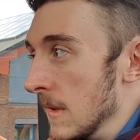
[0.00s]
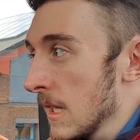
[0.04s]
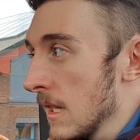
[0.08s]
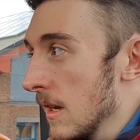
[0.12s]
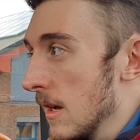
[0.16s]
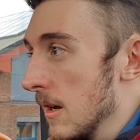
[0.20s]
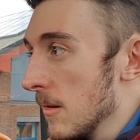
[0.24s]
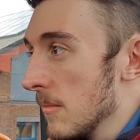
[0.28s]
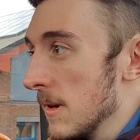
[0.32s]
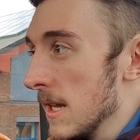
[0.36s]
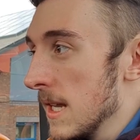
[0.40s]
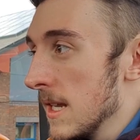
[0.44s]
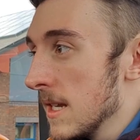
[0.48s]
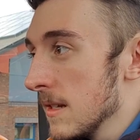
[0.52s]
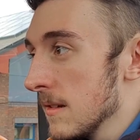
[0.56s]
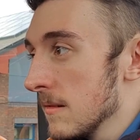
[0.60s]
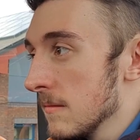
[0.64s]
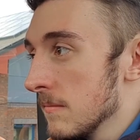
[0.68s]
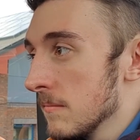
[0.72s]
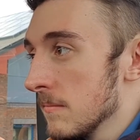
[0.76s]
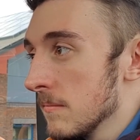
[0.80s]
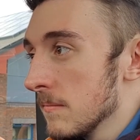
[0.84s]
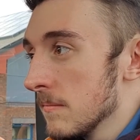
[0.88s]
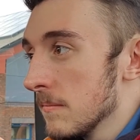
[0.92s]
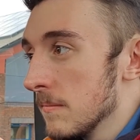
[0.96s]
I
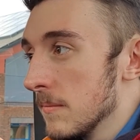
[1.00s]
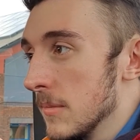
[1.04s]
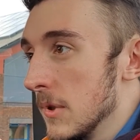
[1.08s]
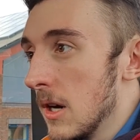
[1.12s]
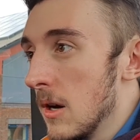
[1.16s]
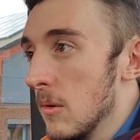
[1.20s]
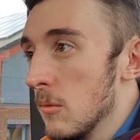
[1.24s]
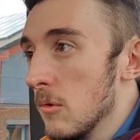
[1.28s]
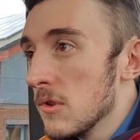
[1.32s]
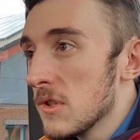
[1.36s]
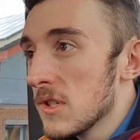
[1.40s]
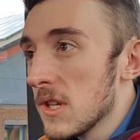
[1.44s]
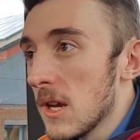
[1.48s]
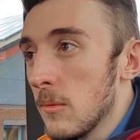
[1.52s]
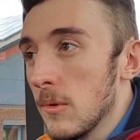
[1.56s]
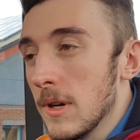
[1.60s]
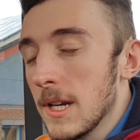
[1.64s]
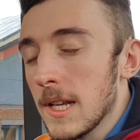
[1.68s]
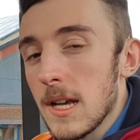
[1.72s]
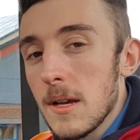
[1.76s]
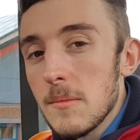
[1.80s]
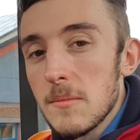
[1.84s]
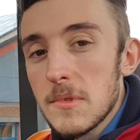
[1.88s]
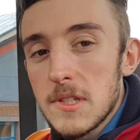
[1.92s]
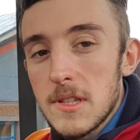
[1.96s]
mean, but I will say, when
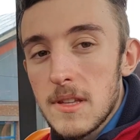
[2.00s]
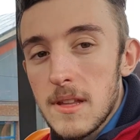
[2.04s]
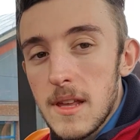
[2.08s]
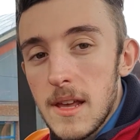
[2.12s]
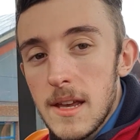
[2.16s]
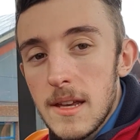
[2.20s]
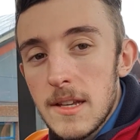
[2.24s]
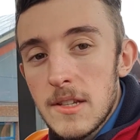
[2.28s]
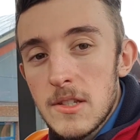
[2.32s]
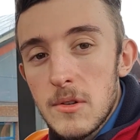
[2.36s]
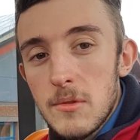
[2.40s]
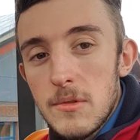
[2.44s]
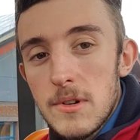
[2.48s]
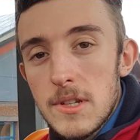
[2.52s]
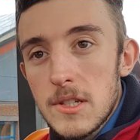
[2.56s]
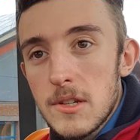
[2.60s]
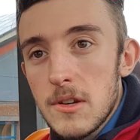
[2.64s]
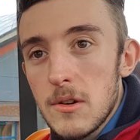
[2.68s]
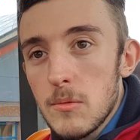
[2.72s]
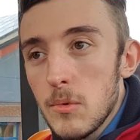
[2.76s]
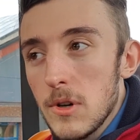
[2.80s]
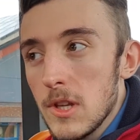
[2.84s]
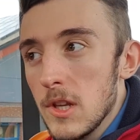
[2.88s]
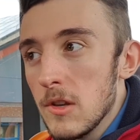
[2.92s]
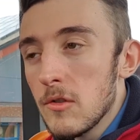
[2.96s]
it comes to that, it's always
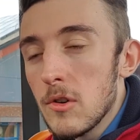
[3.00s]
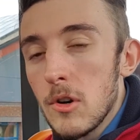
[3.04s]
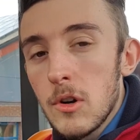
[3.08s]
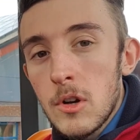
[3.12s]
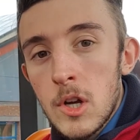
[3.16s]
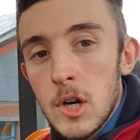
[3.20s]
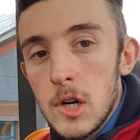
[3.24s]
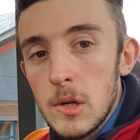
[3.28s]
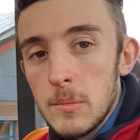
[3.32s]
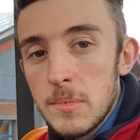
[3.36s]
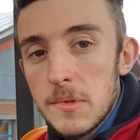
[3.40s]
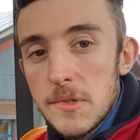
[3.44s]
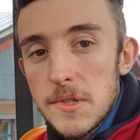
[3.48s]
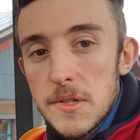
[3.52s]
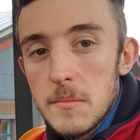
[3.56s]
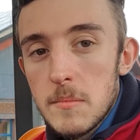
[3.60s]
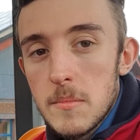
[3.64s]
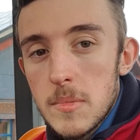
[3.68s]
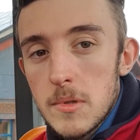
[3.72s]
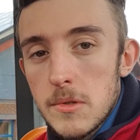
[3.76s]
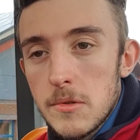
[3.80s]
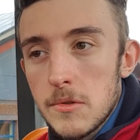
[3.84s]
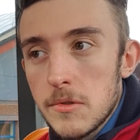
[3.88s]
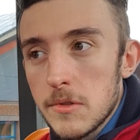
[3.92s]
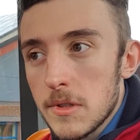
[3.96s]
good when you've got coppers on
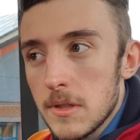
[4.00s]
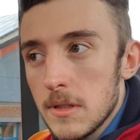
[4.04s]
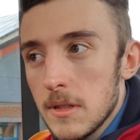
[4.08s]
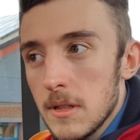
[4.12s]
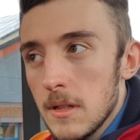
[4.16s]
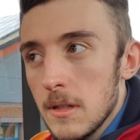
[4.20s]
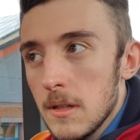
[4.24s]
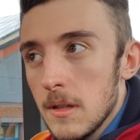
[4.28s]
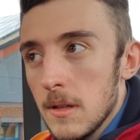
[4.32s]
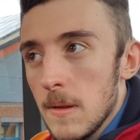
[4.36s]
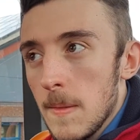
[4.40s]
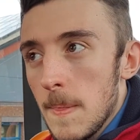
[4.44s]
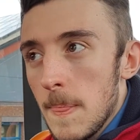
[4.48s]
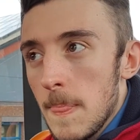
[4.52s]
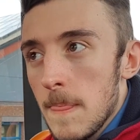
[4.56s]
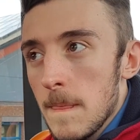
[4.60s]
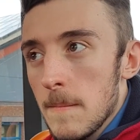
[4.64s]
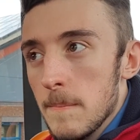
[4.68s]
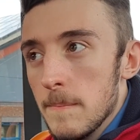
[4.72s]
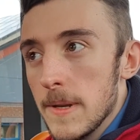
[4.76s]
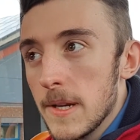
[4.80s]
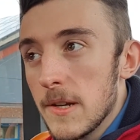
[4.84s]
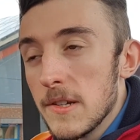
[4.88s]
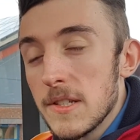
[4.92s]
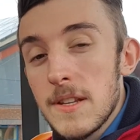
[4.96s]
board,
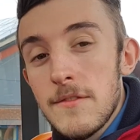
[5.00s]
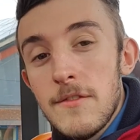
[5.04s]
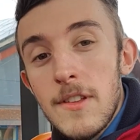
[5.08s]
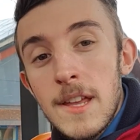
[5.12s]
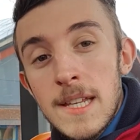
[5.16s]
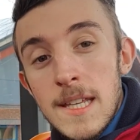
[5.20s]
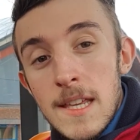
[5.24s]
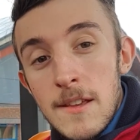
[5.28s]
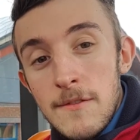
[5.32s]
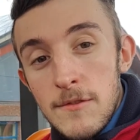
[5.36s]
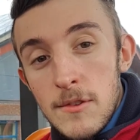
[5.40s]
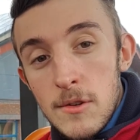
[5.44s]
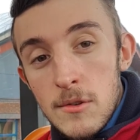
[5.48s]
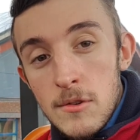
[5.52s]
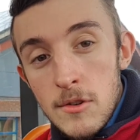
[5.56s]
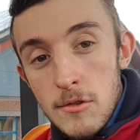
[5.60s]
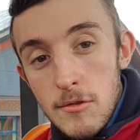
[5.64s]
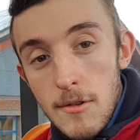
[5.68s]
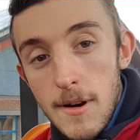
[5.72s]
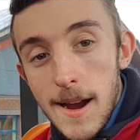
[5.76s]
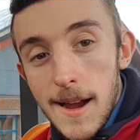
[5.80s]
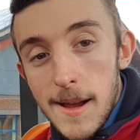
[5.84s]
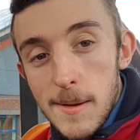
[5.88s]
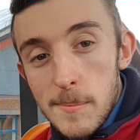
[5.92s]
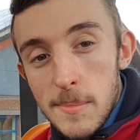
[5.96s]
because if they give you
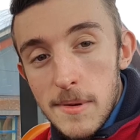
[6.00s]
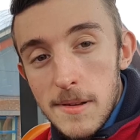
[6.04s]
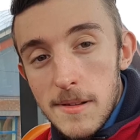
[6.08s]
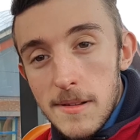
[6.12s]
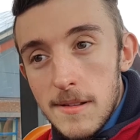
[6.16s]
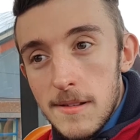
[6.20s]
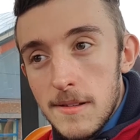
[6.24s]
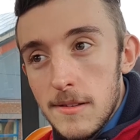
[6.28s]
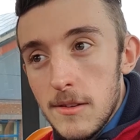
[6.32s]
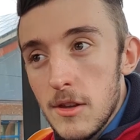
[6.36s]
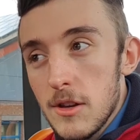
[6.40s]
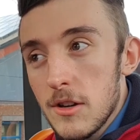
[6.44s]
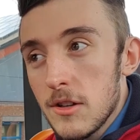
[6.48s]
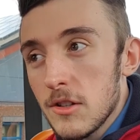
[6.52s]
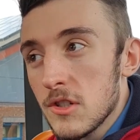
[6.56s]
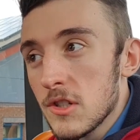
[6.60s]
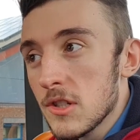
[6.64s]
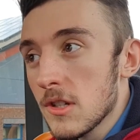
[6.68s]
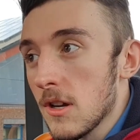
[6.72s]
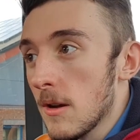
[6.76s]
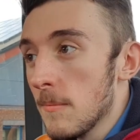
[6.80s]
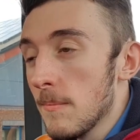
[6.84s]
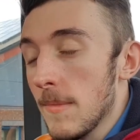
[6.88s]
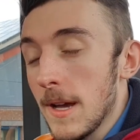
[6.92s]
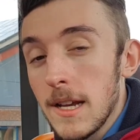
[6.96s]
crap, you could just
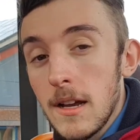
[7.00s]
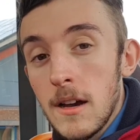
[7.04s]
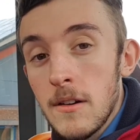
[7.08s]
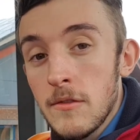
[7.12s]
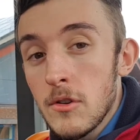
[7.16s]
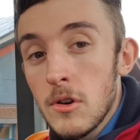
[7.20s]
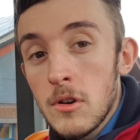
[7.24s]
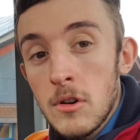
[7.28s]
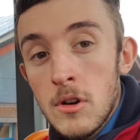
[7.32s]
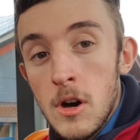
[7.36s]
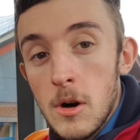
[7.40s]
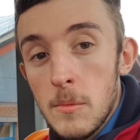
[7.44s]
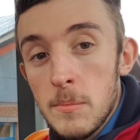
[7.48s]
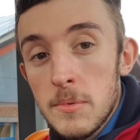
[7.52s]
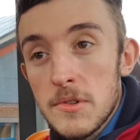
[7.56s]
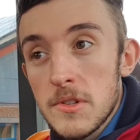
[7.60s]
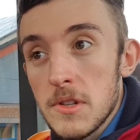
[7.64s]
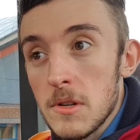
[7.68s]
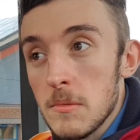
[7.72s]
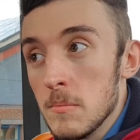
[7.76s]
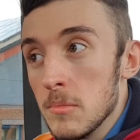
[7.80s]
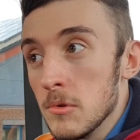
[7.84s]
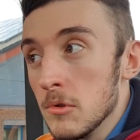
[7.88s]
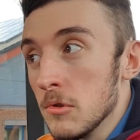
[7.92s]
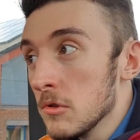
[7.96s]
go, mate, I've got coppers
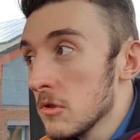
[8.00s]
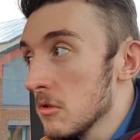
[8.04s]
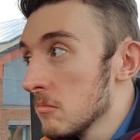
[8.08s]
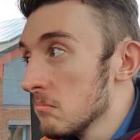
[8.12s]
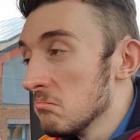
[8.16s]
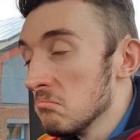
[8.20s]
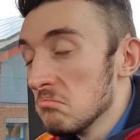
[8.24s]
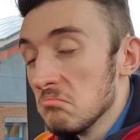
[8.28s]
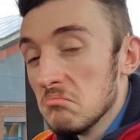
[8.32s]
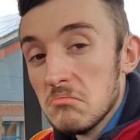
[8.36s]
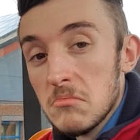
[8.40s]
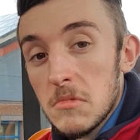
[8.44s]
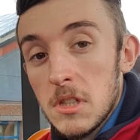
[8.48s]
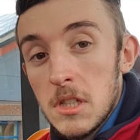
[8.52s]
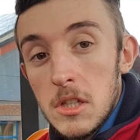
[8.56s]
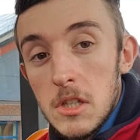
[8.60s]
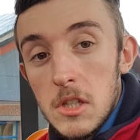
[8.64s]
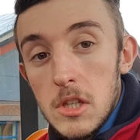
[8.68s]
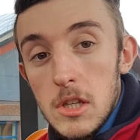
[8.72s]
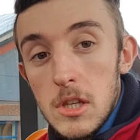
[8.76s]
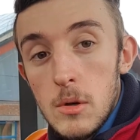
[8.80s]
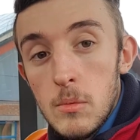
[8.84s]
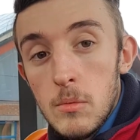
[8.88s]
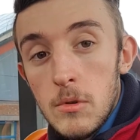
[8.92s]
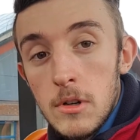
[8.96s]
on board.
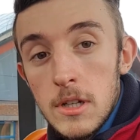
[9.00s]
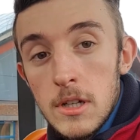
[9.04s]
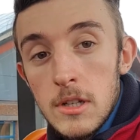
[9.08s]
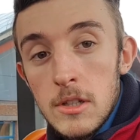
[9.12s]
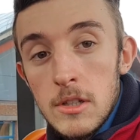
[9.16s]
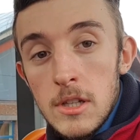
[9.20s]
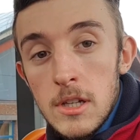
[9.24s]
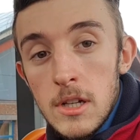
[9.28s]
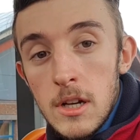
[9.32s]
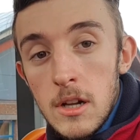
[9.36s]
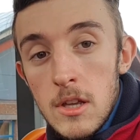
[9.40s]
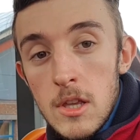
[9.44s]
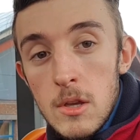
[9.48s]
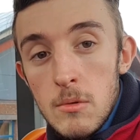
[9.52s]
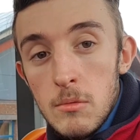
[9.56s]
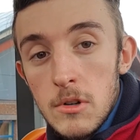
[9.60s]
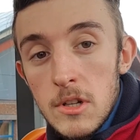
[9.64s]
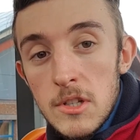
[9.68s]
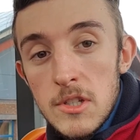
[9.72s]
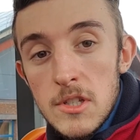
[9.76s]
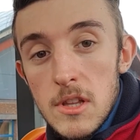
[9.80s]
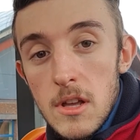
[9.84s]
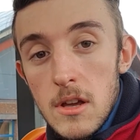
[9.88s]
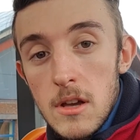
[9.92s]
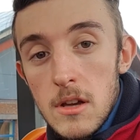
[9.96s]
You wanna
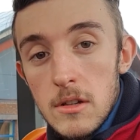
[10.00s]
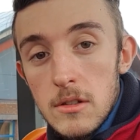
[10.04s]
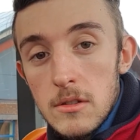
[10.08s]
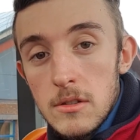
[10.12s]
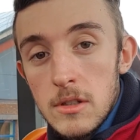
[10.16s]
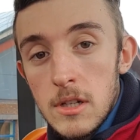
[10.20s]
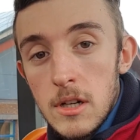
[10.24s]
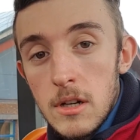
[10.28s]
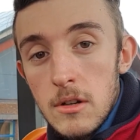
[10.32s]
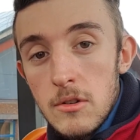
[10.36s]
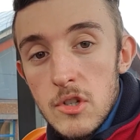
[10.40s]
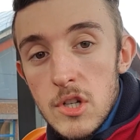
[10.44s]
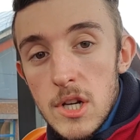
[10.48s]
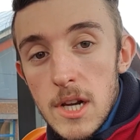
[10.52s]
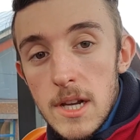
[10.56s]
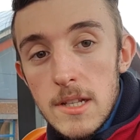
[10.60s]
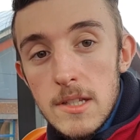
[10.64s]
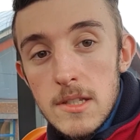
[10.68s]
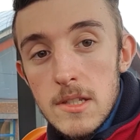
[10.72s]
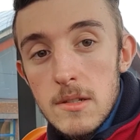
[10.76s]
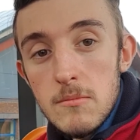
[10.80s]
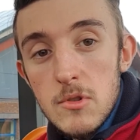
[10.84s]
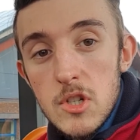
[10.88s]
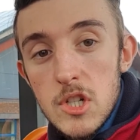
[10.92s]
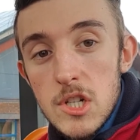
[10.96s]
start, you know, chatting
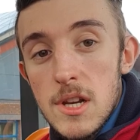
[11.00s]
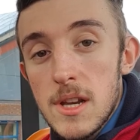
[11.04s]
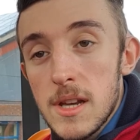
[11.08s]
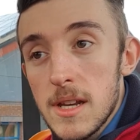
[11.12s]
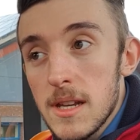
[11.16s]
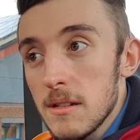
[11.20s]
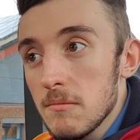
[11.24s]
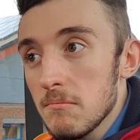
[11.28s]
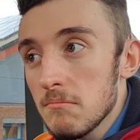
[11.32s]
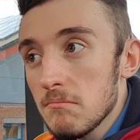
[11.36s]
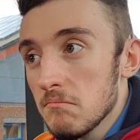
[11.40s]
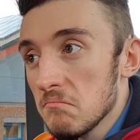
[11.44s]
some shit.